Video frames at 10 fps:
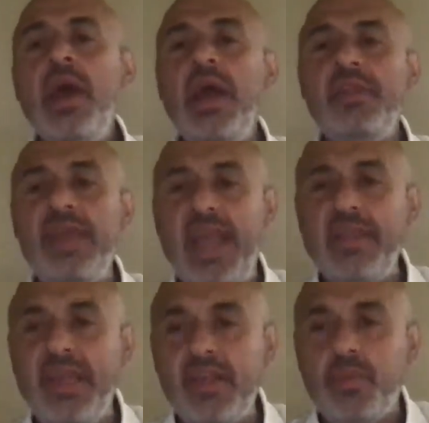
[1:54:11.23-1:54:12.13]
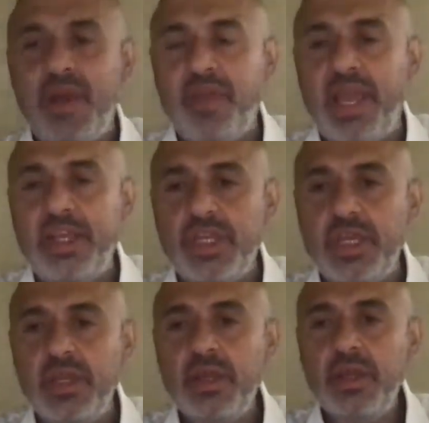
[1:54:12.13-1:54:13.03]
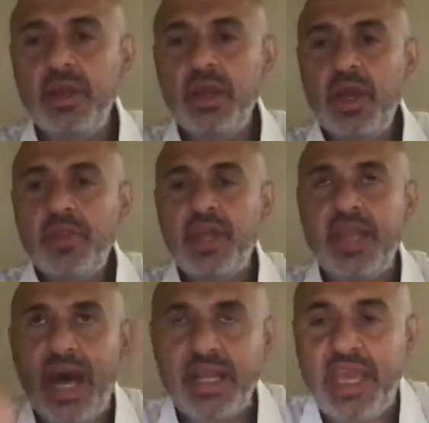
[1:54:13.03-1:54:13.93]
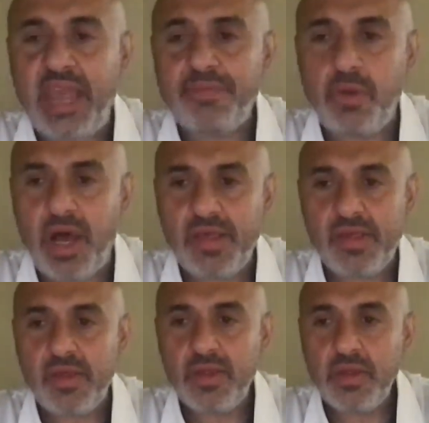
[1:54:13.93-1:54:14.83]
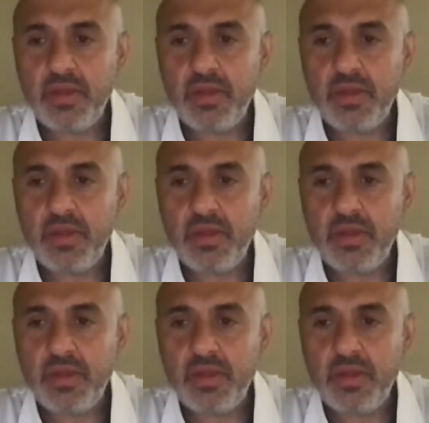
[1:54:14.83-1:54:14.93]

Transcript: It's saying this revelation that God gave to us,